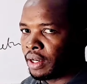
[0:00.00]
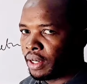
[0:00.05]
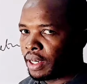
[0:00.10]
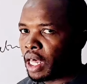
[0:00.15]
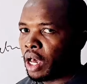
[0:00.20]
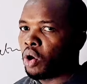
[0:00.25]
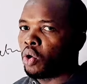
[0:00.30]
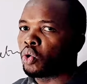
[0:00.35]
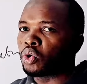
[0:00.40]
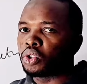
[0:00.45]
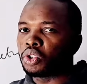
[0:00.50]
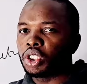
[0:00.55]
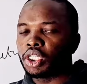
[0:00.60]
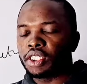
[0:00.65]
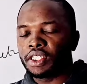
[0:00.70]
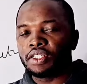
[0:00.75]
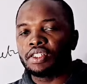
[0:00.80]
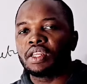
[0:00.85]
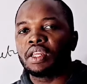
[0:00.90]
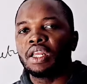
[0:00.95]
Now,
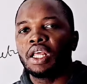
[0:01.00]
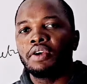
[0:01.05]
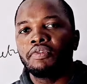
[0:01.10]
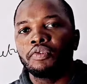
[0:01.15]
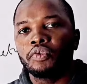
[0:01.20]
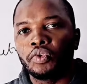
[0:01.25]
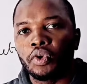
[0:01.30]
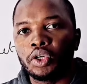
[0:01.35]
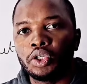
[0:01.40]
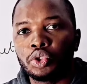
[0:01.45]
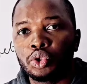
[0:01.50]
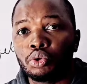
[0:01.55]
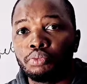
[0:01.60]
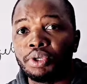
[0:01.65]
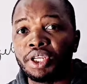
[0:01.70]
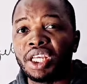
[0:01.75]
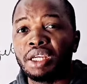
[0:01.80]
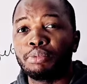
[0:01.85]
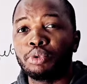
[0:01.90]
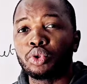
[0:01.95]
it is left for you to
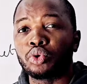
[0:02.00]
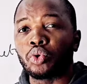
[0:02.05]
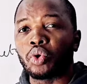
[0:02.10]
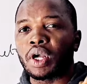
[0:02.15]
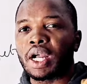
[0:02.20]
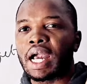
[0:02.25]
be able to